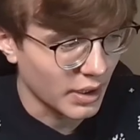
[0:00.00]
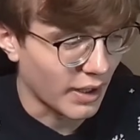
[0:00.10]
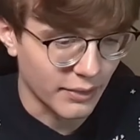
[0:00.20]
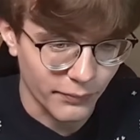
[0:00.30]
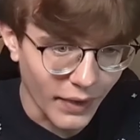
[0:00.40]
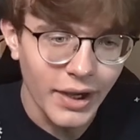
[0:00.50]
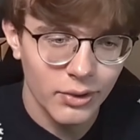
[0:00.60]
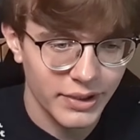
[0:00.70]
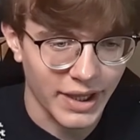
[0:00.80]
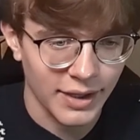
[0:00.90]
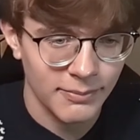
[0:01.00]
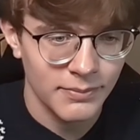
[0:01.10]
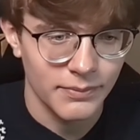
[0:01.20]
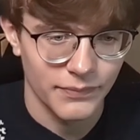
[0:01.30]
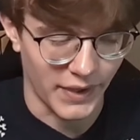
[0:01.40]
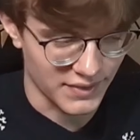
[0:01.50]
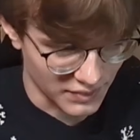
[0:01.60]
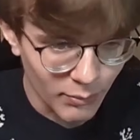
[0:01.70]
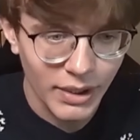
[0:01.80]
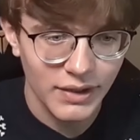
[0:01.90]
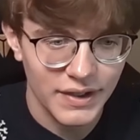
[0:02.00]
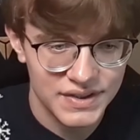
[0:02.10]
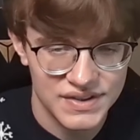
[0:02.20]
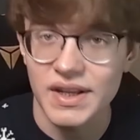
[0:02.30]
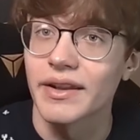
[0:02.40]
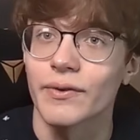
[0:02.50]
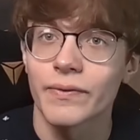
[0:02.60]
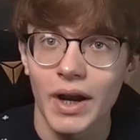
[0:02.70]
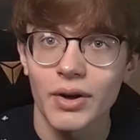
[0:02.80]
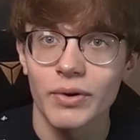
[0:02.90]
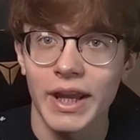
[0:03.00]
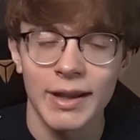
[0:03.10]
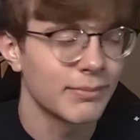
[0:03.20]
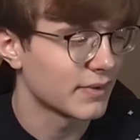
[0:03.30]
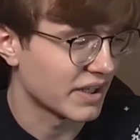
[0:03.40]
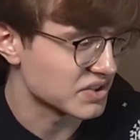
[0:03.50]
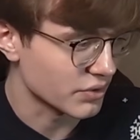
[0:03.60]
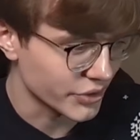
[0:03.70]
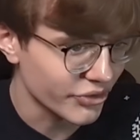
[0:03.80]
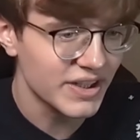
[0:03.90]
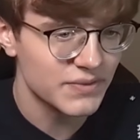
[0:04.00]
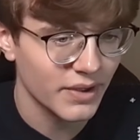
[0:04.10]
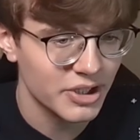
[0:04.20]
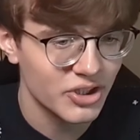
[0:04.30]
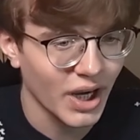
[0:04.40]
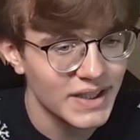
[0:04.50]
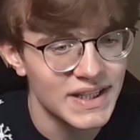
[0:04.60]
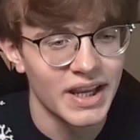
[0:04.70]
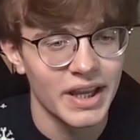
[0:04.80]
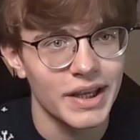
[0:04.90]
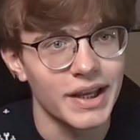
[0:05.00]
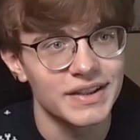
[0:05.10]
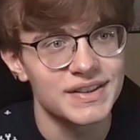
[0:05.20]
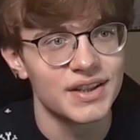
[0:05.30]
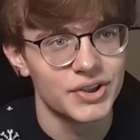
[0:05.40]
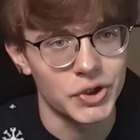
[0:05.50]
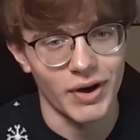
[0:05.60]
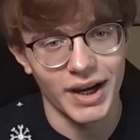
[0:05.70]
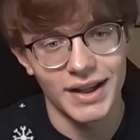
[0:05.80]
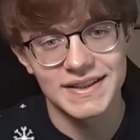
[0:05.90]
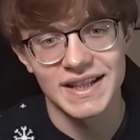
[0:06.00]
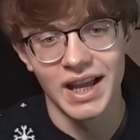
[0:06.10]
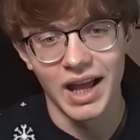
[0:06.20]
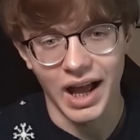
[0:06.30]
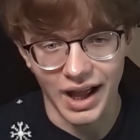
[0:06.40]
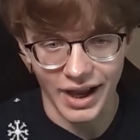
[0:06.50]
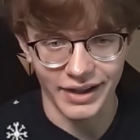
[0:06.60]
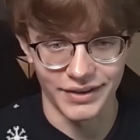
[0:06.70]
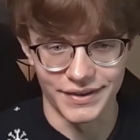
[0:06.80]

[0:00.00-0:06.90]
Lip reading: And the final game that is on my list, and the final game that's on the Trains franchise, is Trains Island.